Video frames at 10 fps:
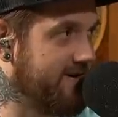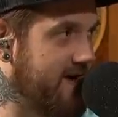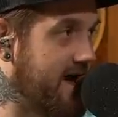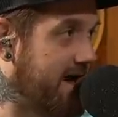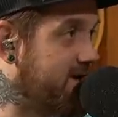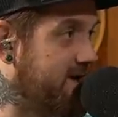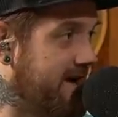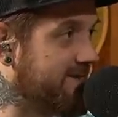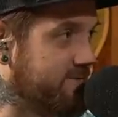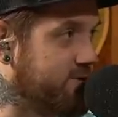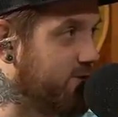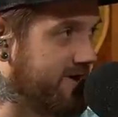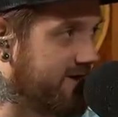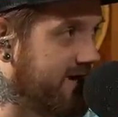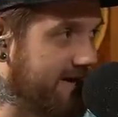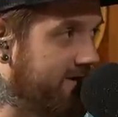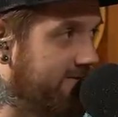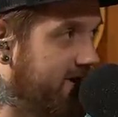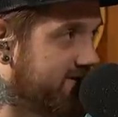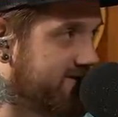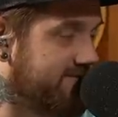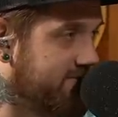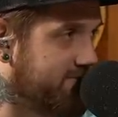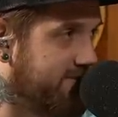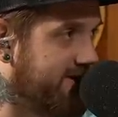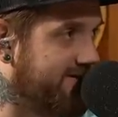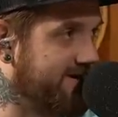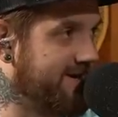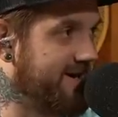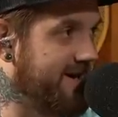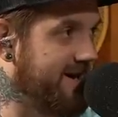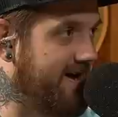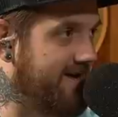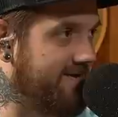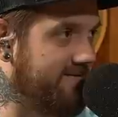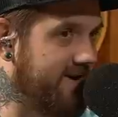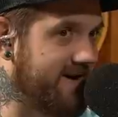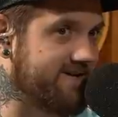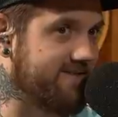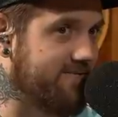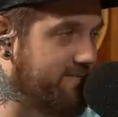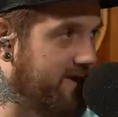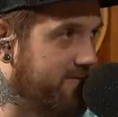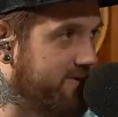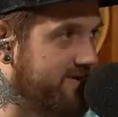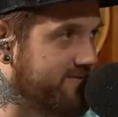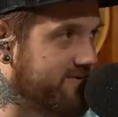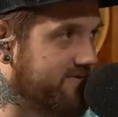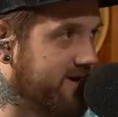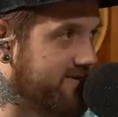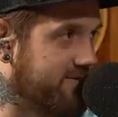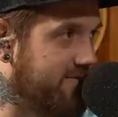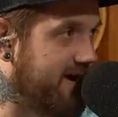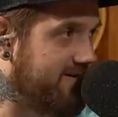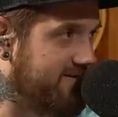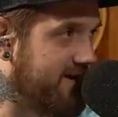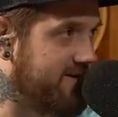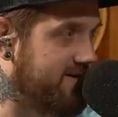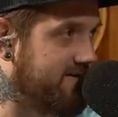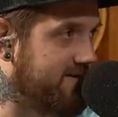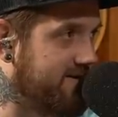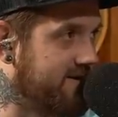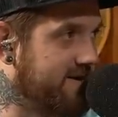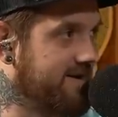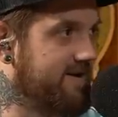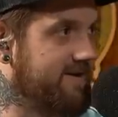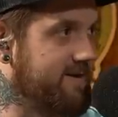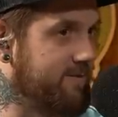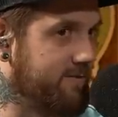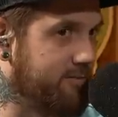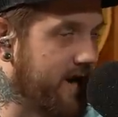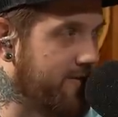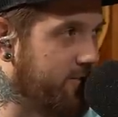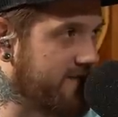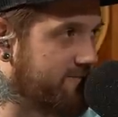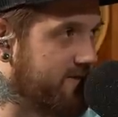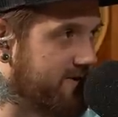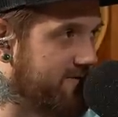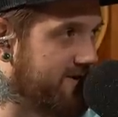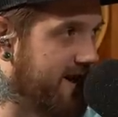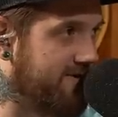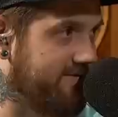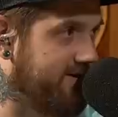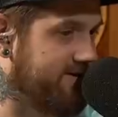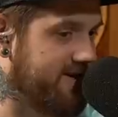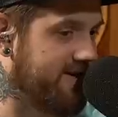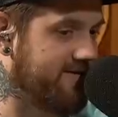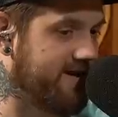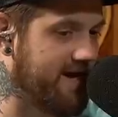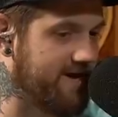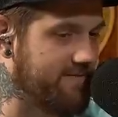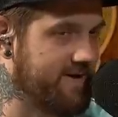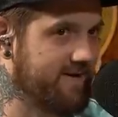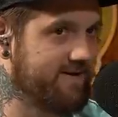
Eh, I mean, he has been tweeting a lot about fantasy football, and fantasy football players would have lost their minds had he done the the old Brian Westbrook go down and end the game.